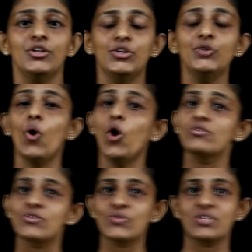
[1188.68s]
You
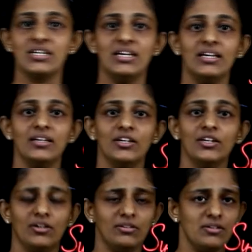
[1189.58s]
also see uh,
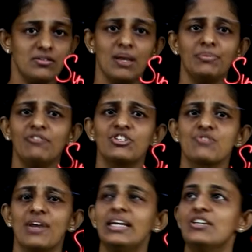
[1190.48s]
uh, something which is
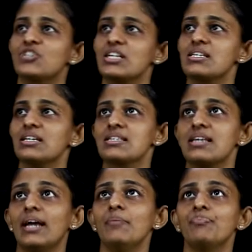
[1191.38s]
very interesting is
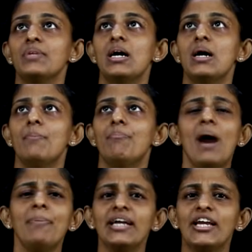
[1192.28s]
that
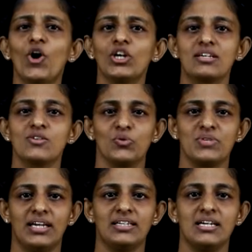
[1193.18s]
Papa cannot
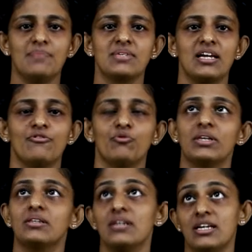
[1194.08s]
associate himself
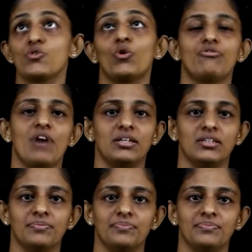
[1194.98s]
with his own
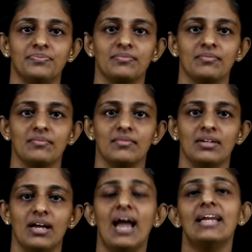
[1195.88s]
father.
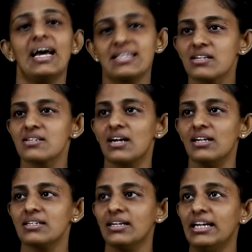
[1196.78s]
And as a
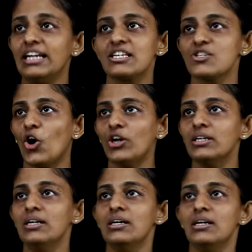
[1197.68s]
result, he does
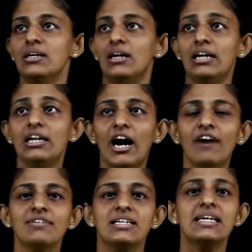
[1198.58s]
not
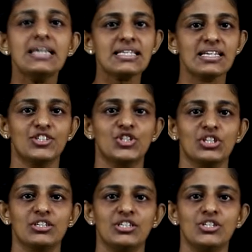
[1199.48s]
allow his
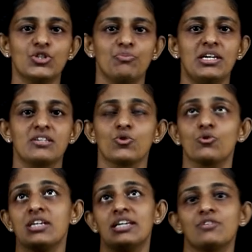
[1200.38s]
children to be
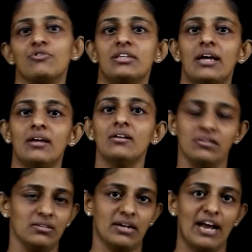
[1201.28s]
associated with their
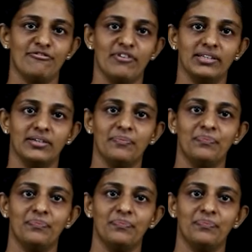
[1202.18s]
grandfather.